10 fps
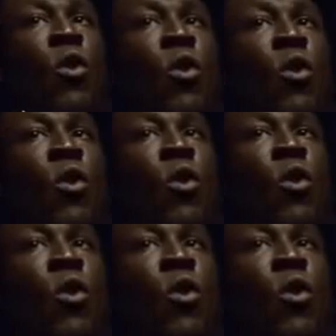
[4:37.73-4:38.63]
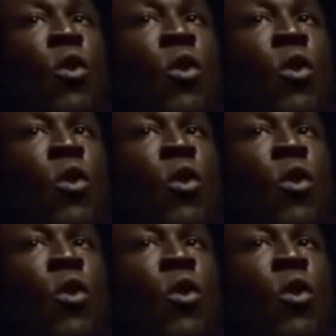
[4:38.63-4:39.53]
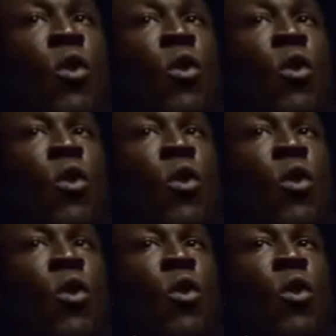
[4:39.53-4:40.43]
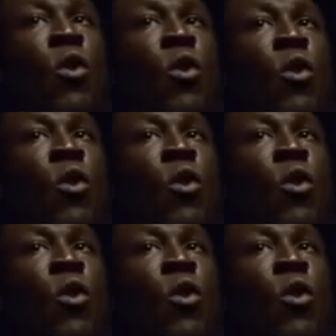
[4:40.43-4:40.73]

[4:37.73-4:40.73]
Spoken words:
(silent)